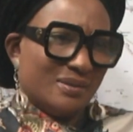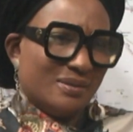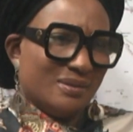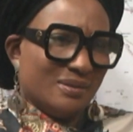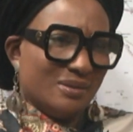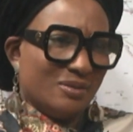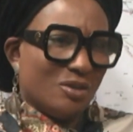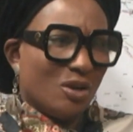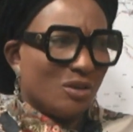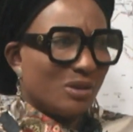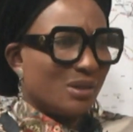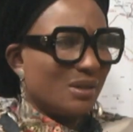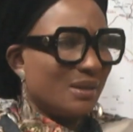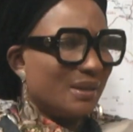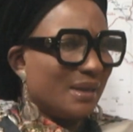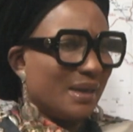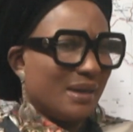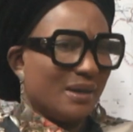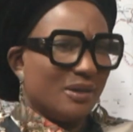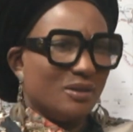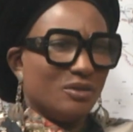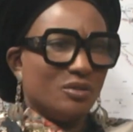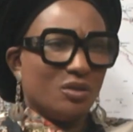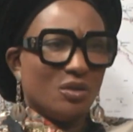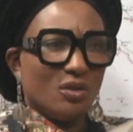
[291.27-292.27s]
Not
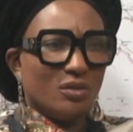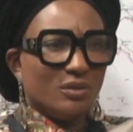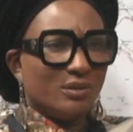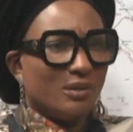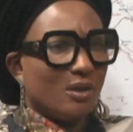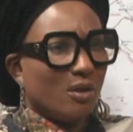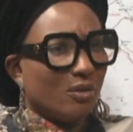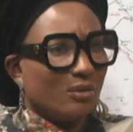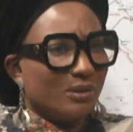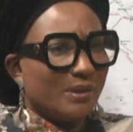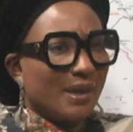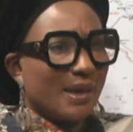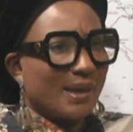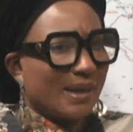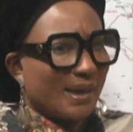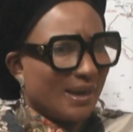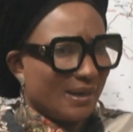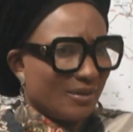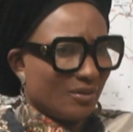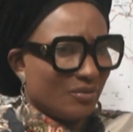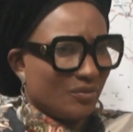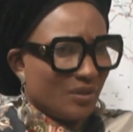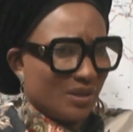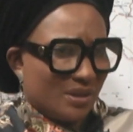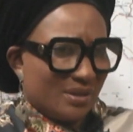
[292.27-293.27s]
on that
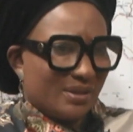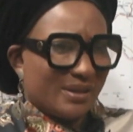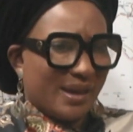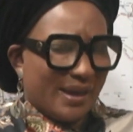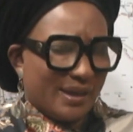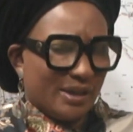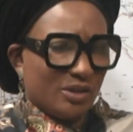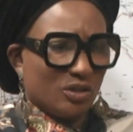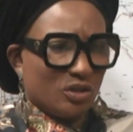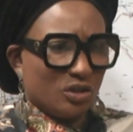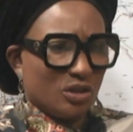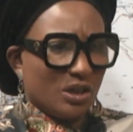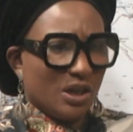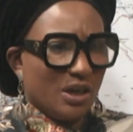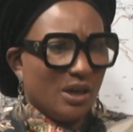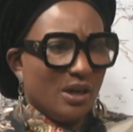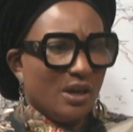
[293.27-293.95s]
kind of a stage.